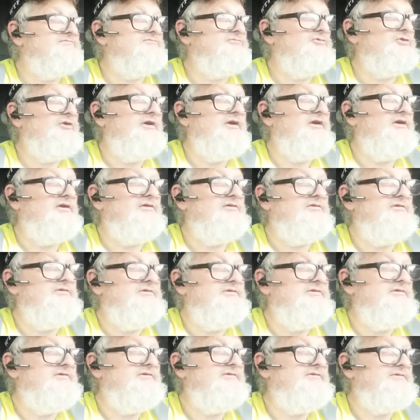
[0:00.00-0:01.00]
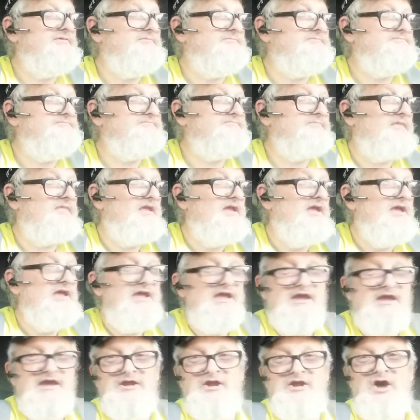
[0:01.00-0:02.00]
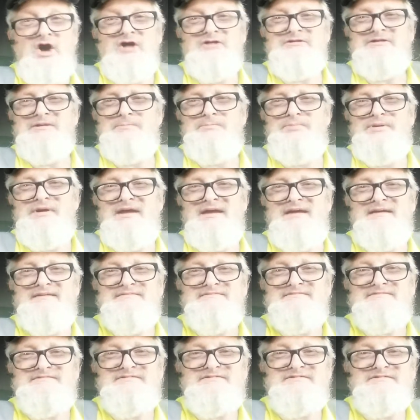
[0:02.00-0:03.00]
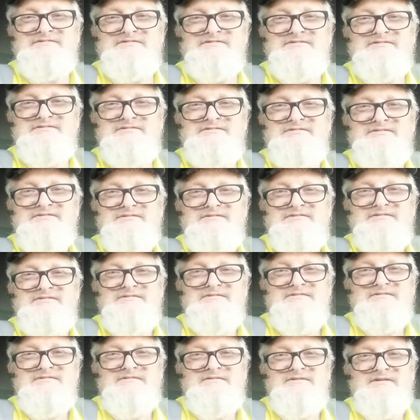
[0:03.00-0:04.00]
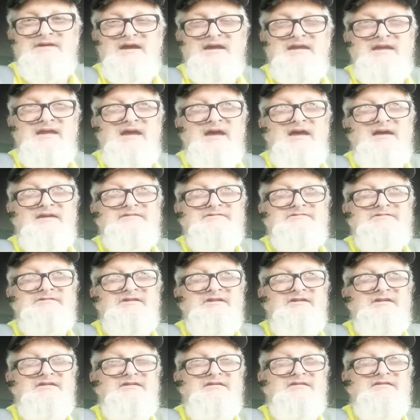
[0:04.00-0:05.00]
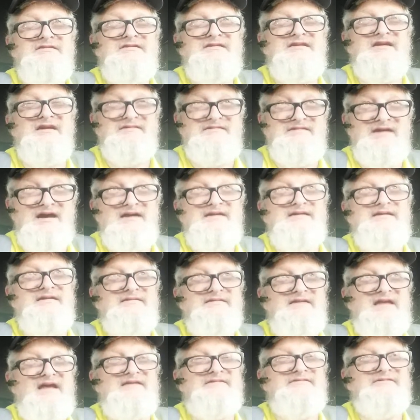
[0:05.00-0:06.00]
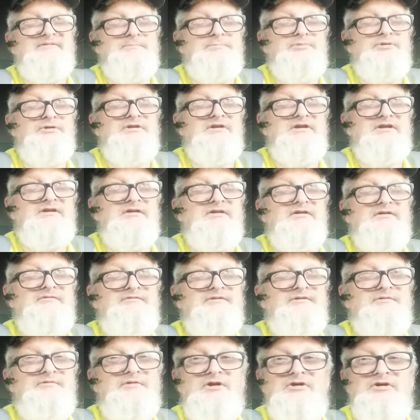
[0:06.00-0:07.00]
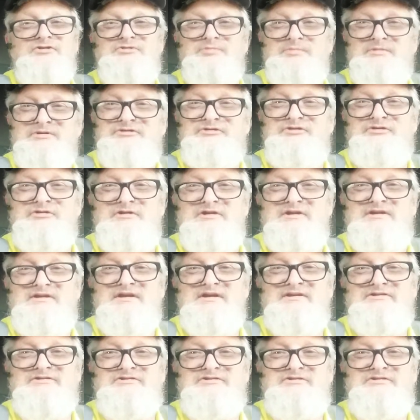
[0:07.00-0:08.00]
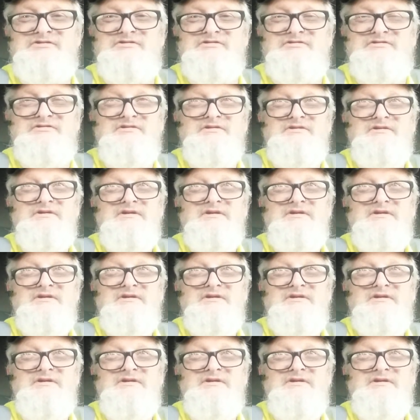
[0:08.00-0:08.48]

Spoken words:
Well, it all depends, I guess. Kentucky's got some pretty curvy roads. Missouri does too.